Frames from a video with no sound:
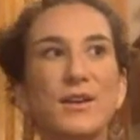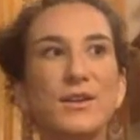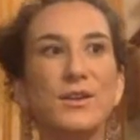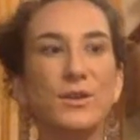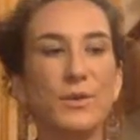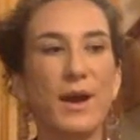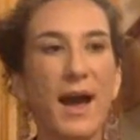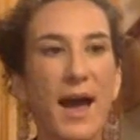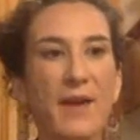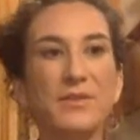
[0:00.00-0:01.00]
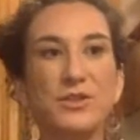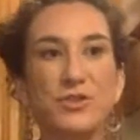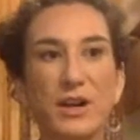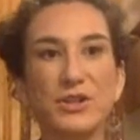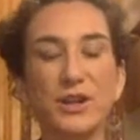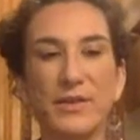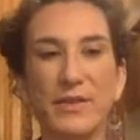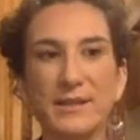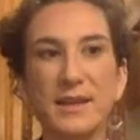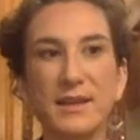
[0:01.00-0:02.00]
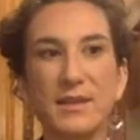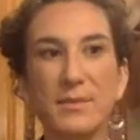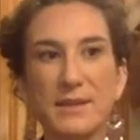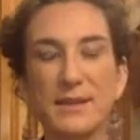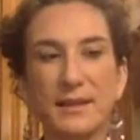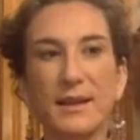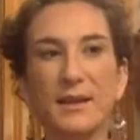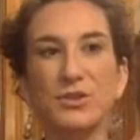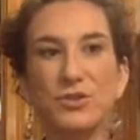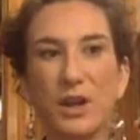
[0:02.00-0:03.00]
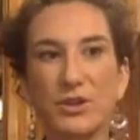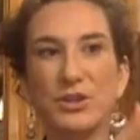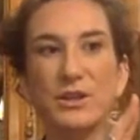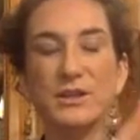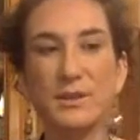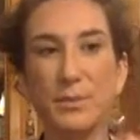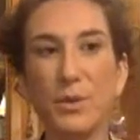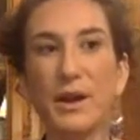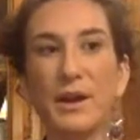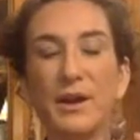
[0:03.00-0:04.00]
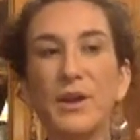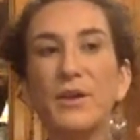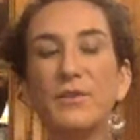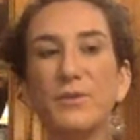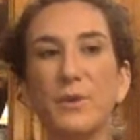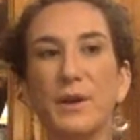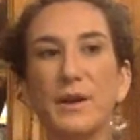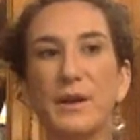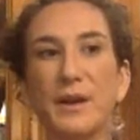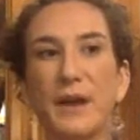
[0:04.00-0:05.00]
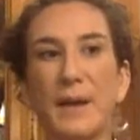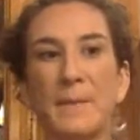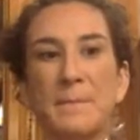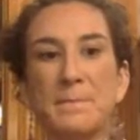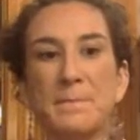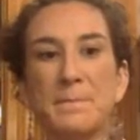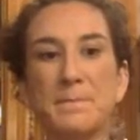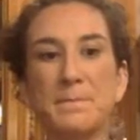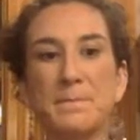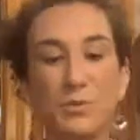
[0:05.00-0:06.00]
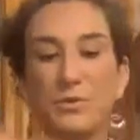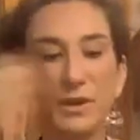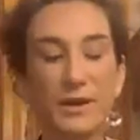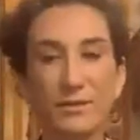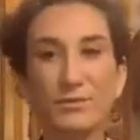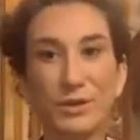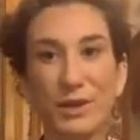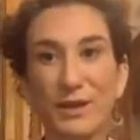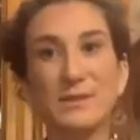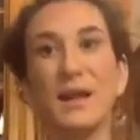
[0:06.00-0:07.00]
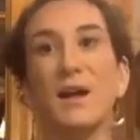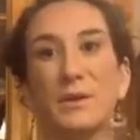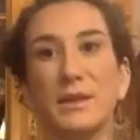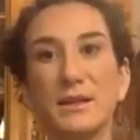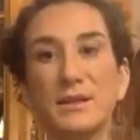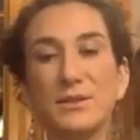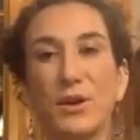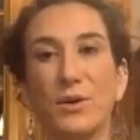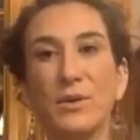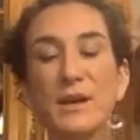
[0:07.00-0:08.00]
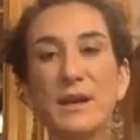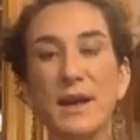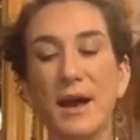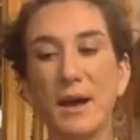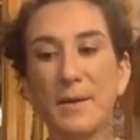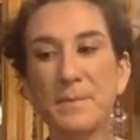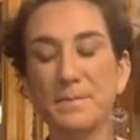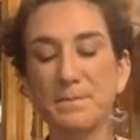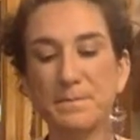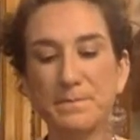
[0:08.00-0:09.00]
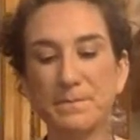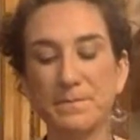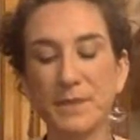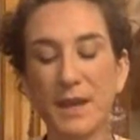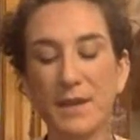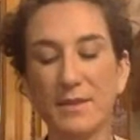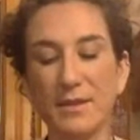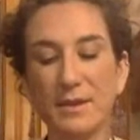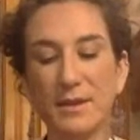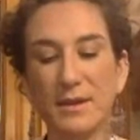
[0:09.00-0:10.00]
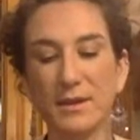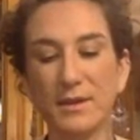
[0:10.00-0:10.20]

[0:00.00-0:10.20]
you have the structure, and that's like the missing link, the structure and support for um, improving your lifestyle with this. So um, I think that